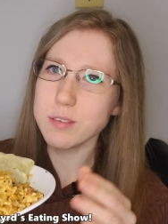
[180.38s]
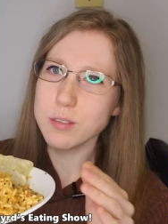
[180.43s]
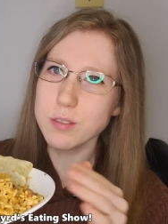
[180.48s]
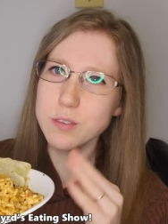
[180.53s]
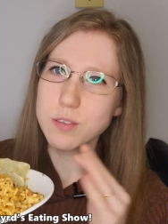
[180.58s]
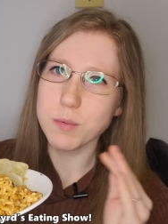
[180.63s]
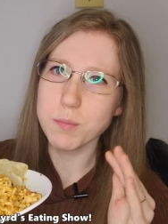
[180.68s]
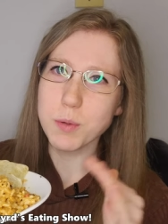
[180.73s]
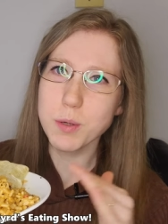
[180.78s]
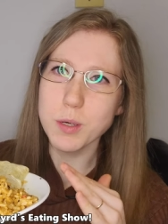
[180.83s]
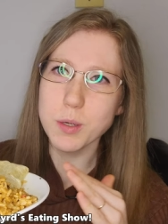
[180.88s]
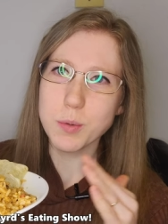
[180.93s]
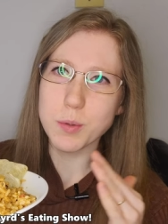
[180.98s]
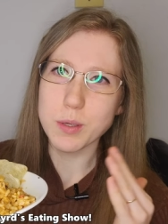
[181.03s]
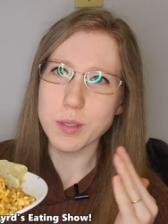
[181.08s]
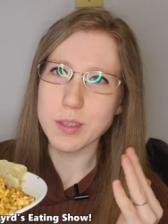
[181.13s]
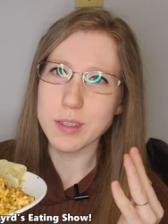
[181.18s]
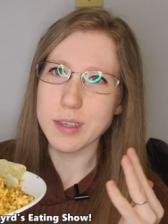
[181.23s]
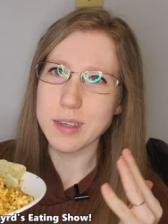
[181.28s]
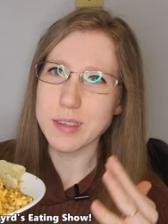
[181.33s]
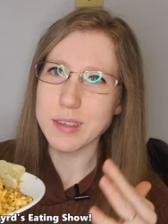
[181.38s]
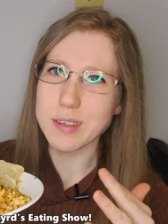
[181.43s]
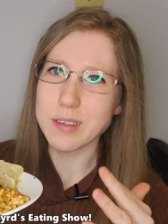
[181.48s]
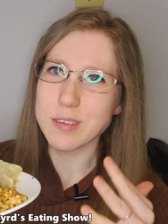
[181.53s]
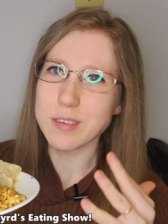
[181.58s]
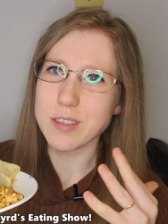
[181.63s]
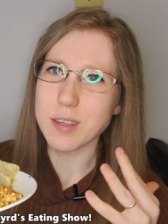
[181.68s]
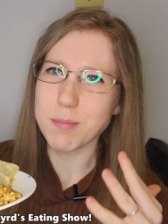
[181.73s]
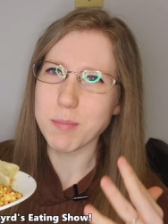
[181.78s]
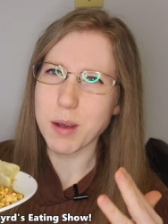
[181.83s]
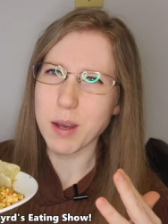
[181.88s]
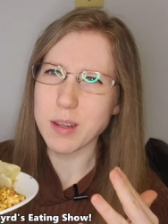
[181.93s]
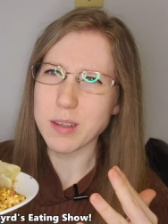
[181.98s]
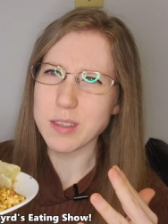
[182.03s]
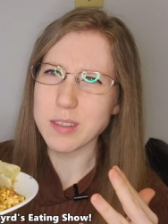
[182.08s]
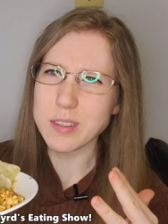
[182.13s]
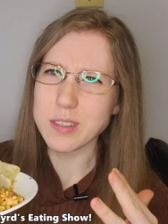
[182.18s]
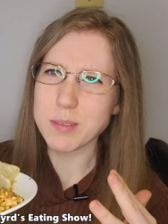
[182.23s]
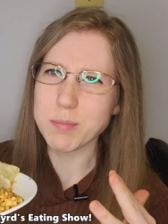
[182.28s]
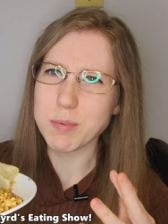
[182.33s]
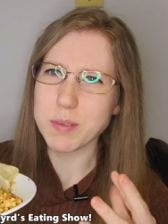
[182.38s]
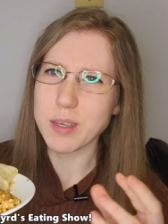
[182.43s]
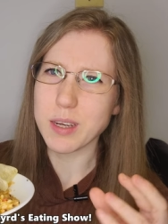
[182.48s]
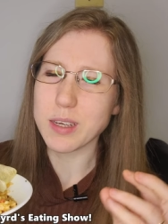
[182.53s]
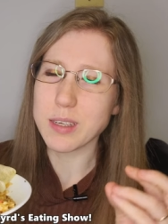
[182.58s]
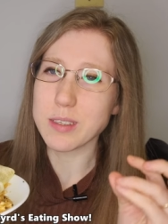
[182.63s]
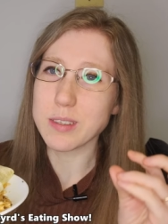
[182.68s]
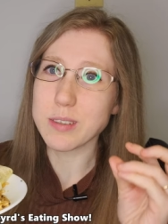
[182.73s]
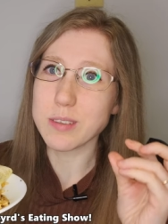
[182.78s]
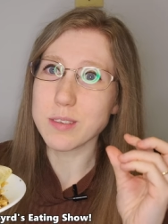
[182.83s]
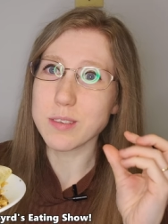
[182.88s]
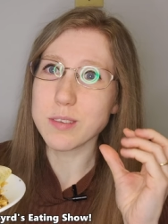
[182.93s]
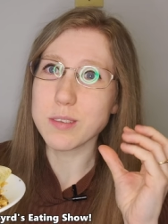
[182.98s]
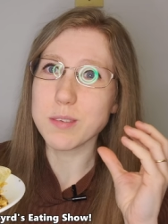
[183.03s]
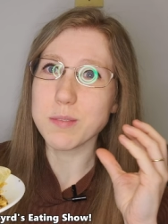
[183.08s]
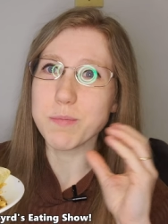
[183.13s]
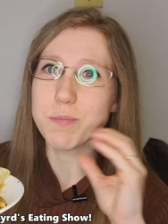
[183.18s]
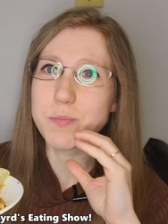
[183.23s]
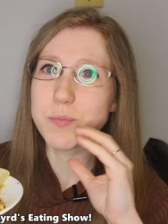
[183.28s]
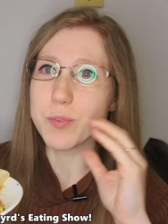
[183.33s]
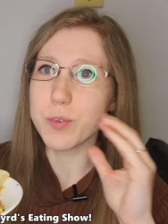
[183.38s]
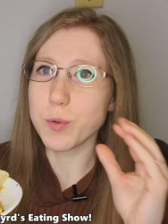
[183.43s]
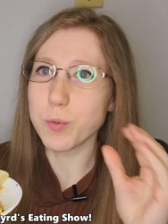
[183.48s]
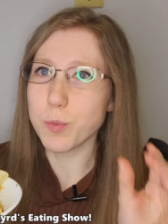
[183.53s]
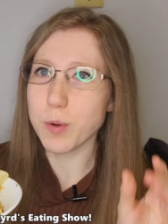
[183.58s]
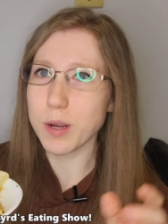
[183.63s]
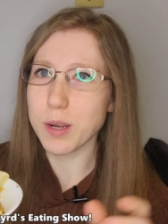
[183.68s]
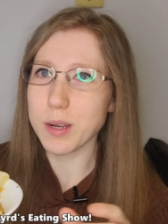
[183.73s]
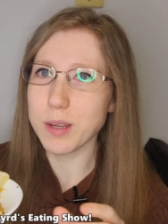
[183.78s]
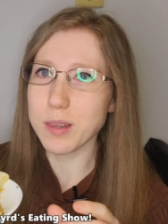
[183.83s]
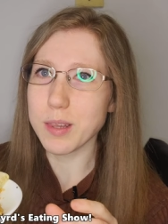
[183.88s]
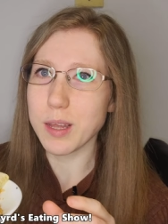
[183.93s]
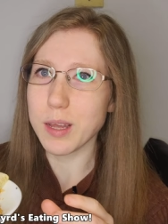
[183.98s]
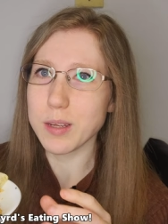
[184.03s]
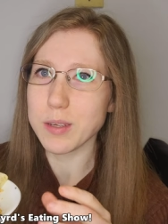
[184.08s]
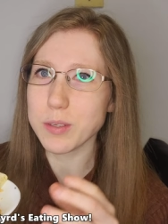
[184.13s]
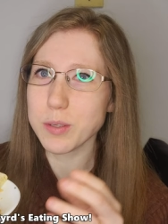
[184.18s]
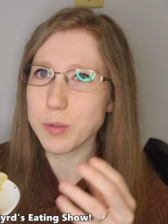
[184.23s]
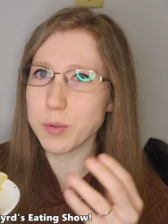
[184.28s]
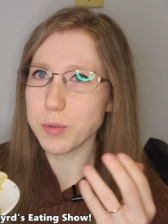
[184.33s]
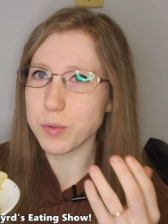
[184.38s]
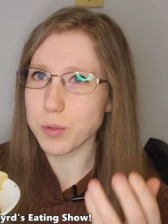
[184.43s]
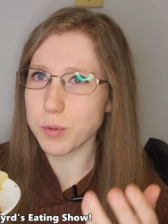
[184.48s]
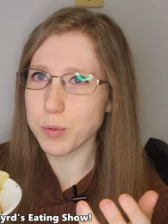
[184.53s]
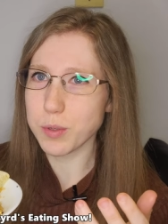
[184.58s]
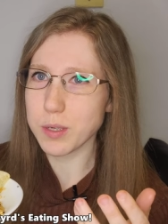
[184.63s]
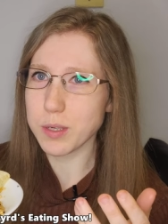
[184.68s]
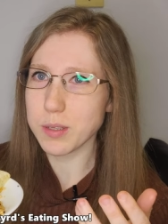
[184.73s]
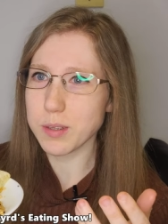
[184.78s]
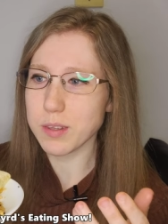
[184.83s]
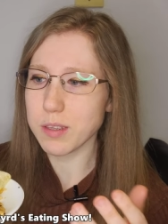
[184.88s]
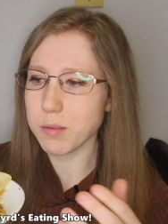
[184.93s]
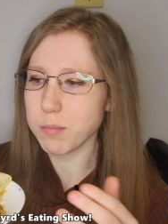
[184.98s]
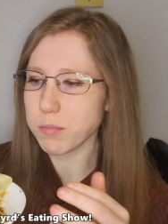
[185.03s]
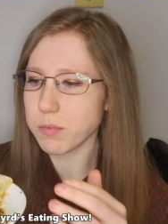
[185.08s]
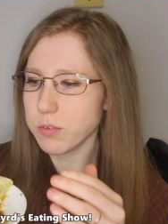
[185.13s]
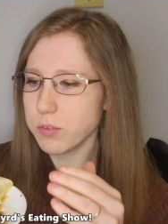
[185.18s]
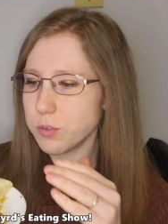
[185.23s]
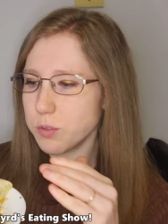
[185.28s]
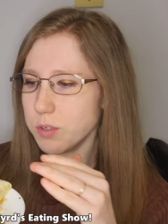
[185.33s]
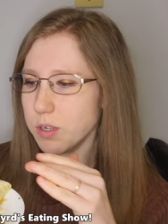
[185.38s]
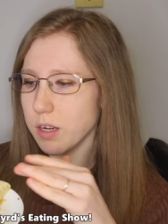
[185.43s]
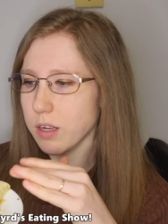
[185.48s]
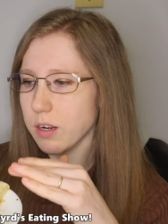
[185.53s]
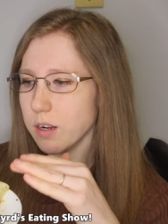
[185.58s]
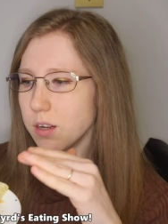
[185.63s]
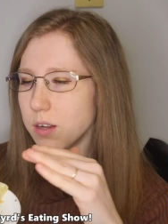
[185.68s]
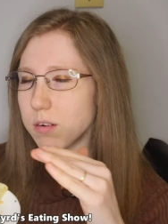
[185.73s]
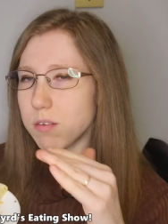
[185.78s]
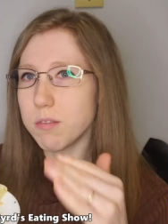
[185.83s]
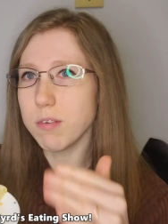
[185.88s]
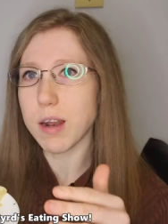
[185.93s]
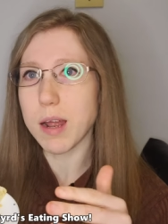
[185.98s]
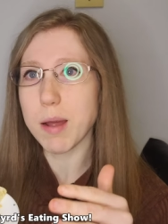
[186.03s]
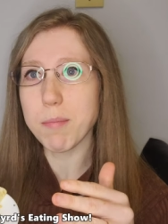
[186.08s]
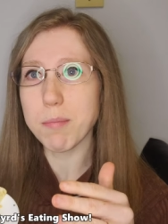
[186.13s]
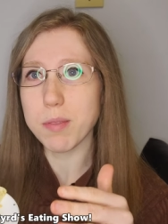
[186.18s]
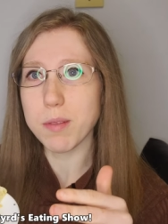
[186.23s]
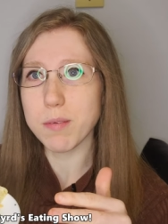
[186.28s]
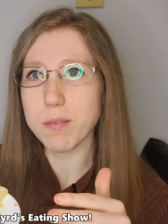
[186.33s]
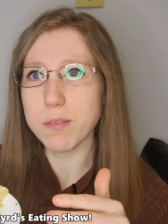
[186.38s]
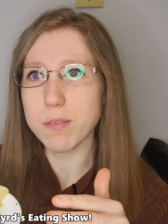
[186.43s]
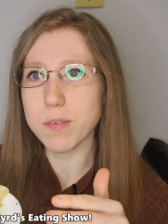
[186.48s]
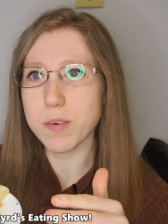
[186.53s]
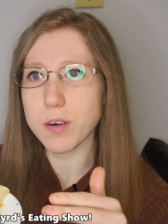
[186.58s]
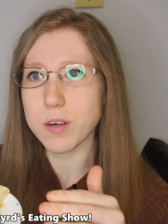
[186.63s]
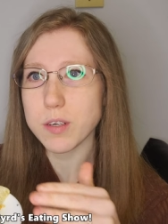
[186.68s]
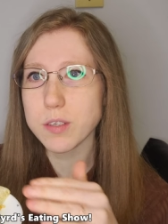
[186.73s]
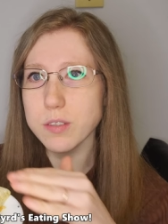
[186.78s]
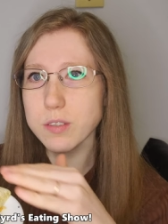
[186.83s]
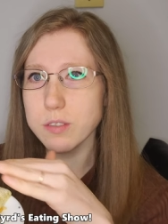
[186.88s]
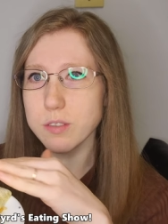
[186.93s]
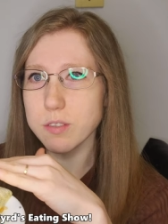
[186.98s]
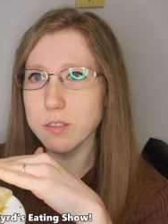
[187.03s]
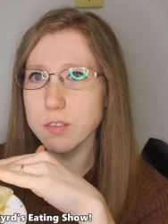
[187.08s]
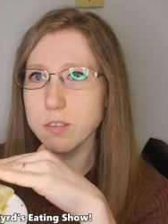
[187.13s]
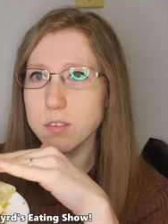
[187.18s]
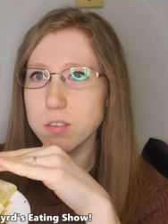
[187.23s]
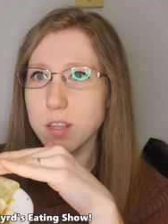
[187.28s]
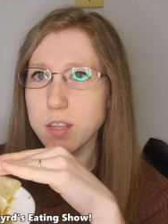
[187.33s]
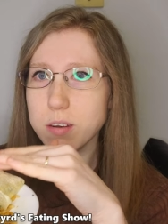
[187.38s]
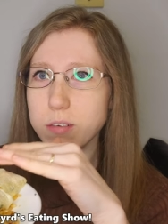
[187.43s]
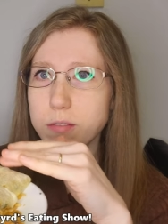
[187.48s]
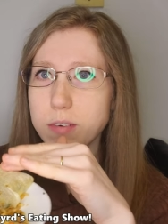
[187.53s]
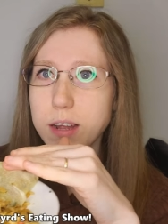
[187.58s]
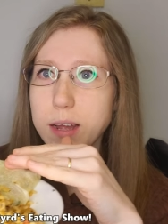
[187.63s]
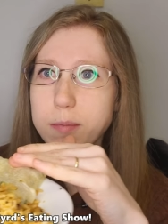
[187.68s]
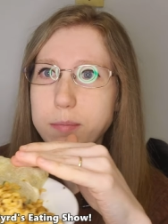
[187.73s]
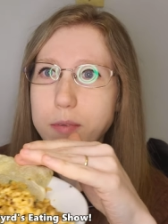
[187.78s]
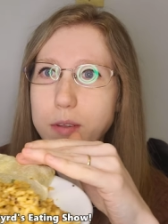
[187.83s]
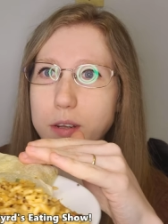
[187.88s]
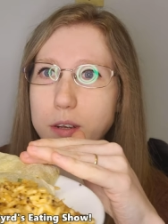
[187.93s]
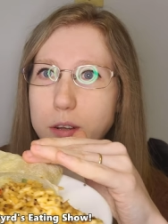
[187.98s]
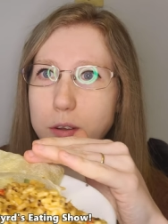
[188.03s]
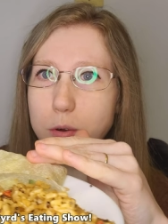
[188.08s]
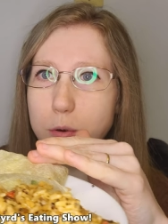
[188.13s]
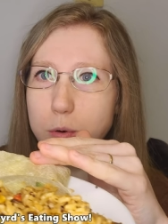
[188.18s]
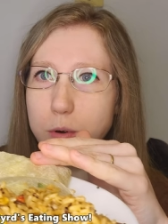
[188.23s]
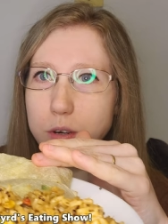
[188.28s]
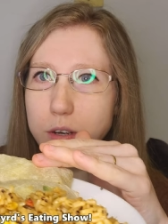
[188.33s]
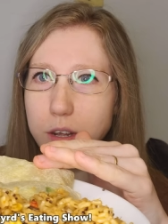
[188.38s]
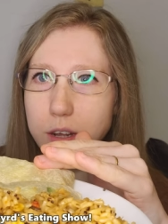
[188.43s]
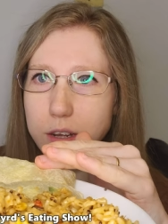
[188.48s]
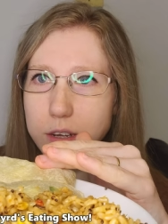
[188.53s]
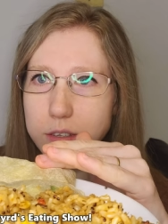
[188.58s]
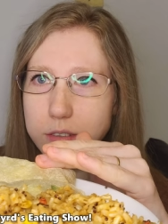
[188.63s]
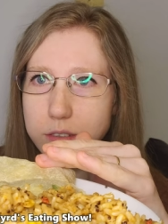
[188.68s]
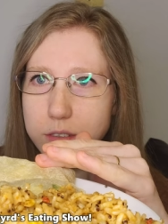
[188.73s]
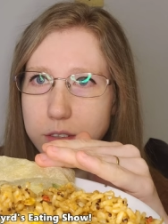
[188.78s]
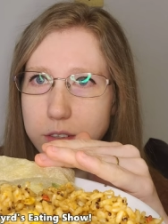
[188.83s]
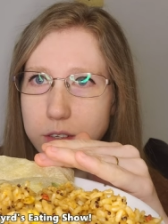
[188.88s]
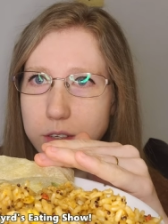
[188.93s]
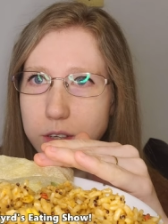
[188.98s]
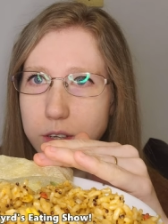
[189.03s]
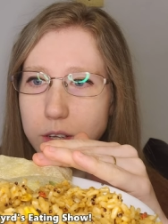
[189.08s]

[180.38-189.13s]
too familiar with eating tamales because the way that you do eat them is you gotta unwrap them first. This is like wrapped in a corn husk.